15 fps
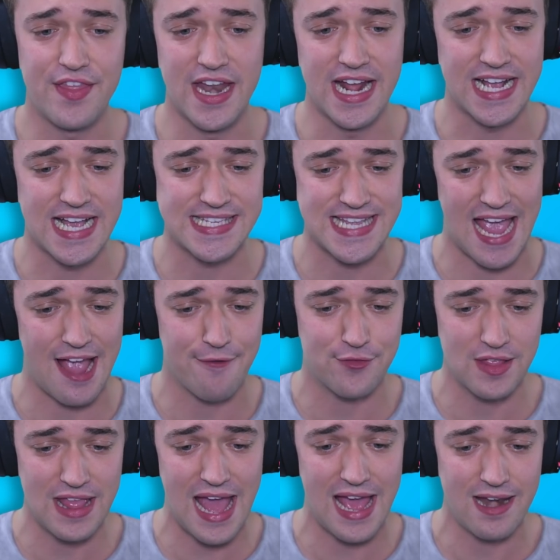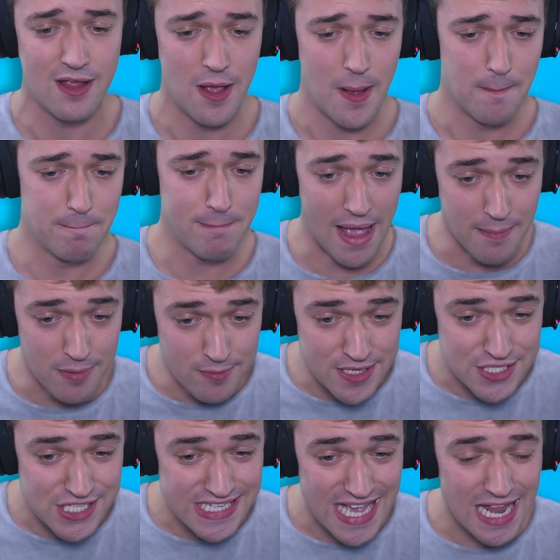then I guess after that, maybe we
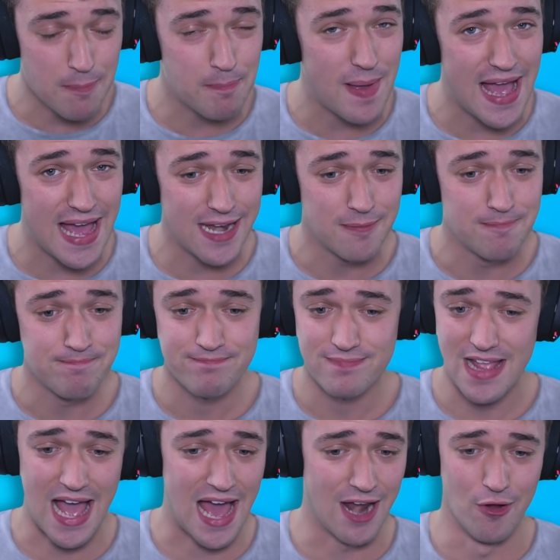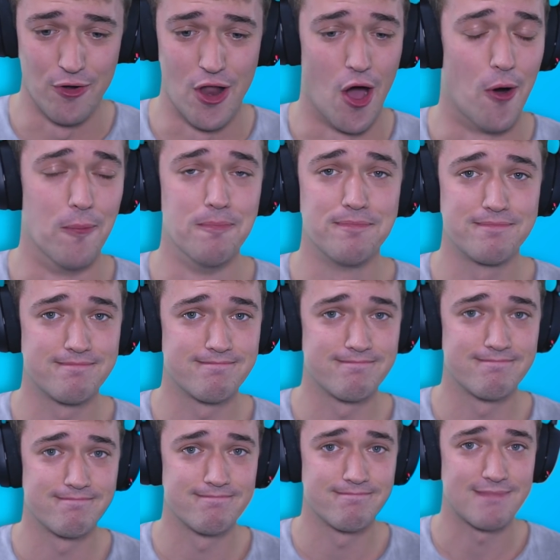should get a bed? I don't know.
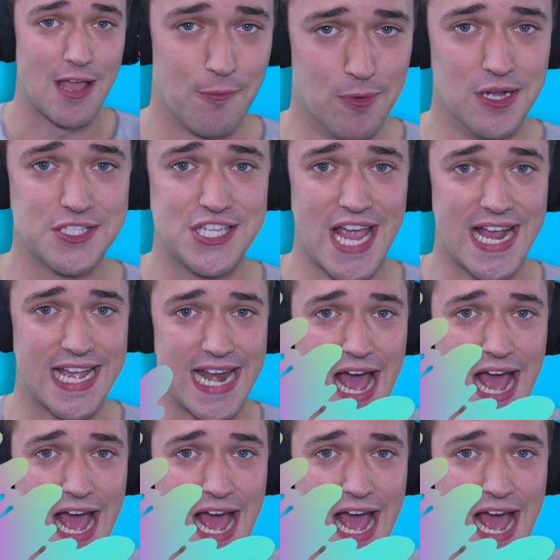We'll check it